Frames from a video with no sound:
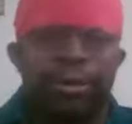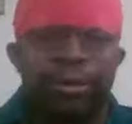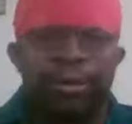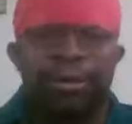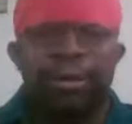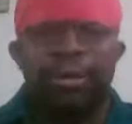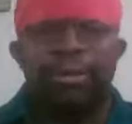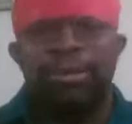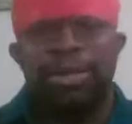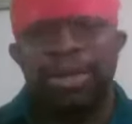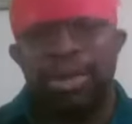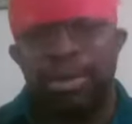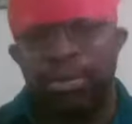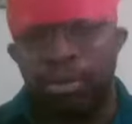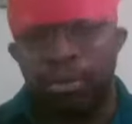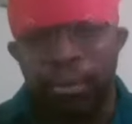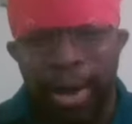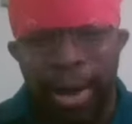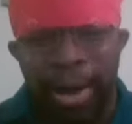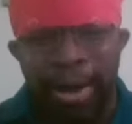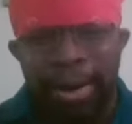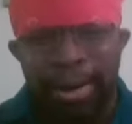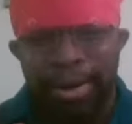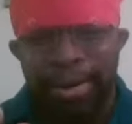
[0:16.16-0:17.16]
is Mtima
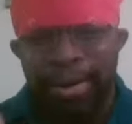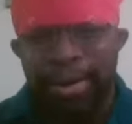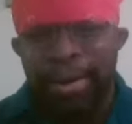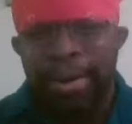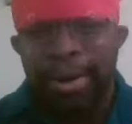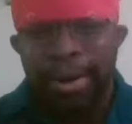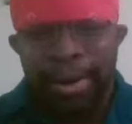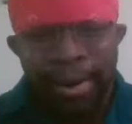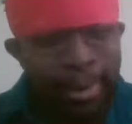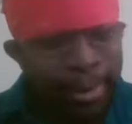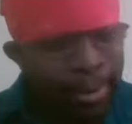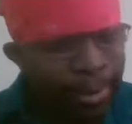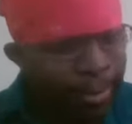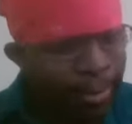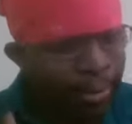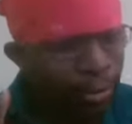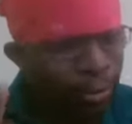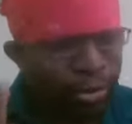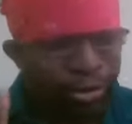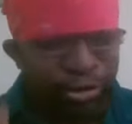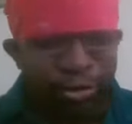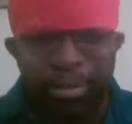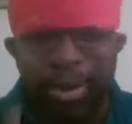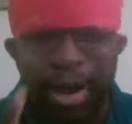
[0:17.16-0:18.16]
Radi,
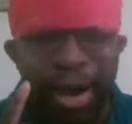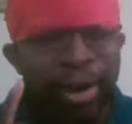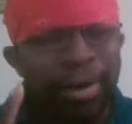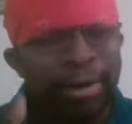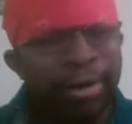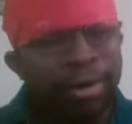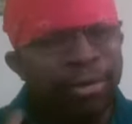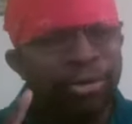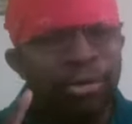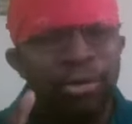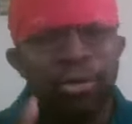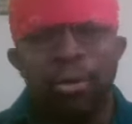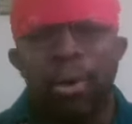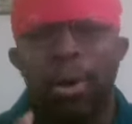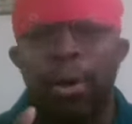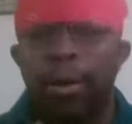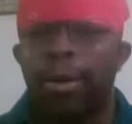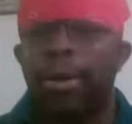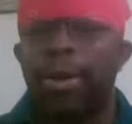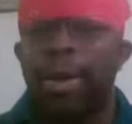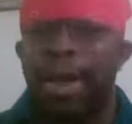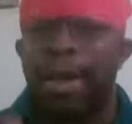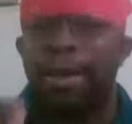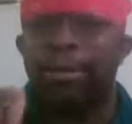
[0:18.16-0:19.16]
responding to
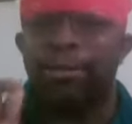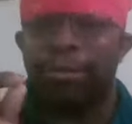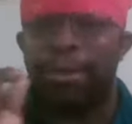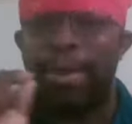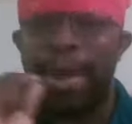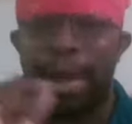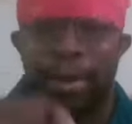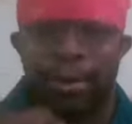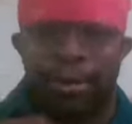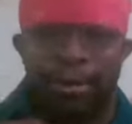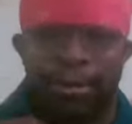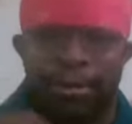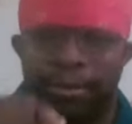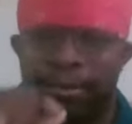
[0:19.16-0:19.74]
All Lives Matter.